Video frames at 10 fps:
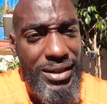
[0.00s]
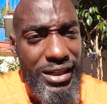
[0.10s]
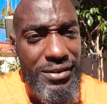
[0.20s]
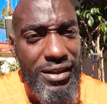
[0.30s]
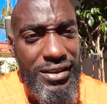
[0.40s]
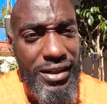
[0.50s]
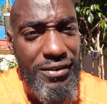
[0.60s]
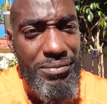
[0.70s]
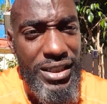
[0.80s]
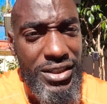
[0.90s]
I'm glad I got
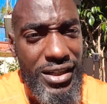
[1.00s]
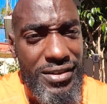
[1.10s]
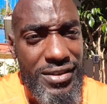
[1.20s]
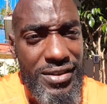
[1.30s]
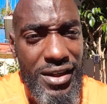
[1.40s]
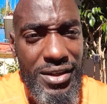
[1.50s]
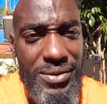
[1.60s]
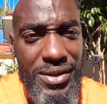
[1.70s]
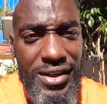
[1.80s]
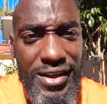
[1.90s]
that off my chest.
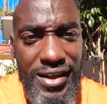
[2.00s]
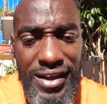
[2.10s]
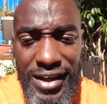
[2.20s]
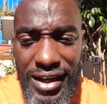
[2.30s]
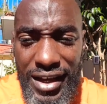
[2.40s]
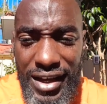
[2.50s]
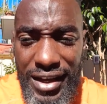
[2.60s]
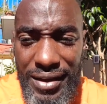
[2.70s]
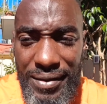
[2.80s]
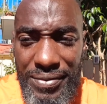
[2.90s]
So
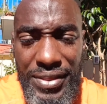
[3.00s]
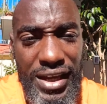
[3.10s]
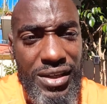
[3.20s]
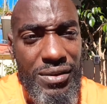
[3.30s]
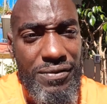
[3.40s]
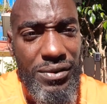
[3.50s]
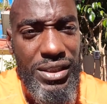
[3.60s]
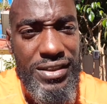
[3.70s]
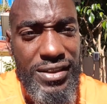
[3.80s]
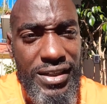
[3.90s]
thank you
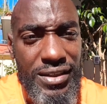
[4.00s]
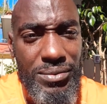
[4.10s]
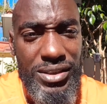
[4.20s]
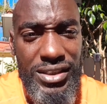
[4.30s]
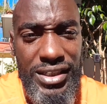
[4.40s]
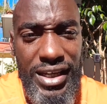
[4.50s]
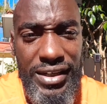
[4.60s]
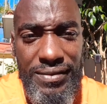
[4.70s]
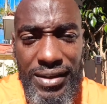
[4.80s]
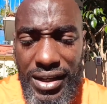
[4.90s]
for listening once
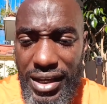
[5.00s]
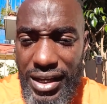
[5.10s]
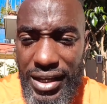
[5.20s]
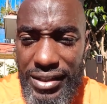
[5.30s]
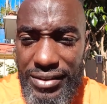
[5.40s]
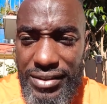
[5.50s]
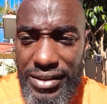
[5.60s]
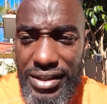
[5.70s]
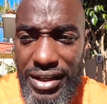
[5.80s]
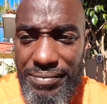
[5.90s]
again.
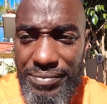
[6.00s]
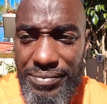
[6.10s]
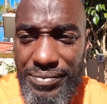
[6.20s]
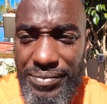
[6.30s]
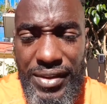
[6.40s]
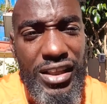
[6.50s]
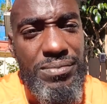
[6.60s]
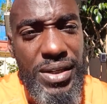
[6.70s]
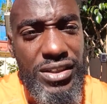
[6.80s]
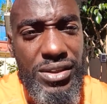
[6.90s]
And yeah,
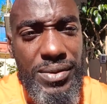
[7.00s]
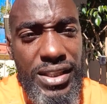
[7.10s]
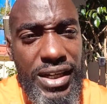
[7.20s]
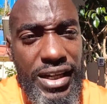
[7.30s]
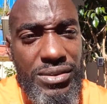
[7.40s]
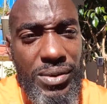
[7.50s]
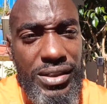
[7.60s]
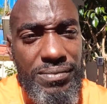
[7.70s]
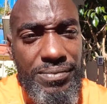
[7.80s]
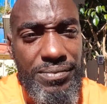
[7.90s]
I'll speak to you in the
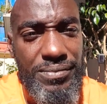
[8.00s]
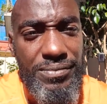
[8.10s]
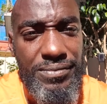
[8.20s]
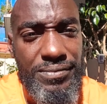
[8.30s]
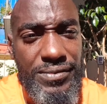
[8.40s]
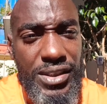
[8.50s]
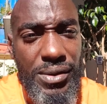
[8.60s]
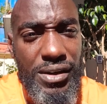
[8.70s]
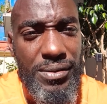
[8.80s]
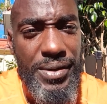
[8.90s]
next one.
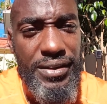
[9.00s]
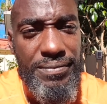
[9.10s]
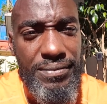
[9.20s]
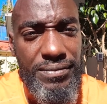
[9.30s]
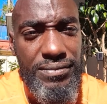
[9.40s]
Ta-ra a bit.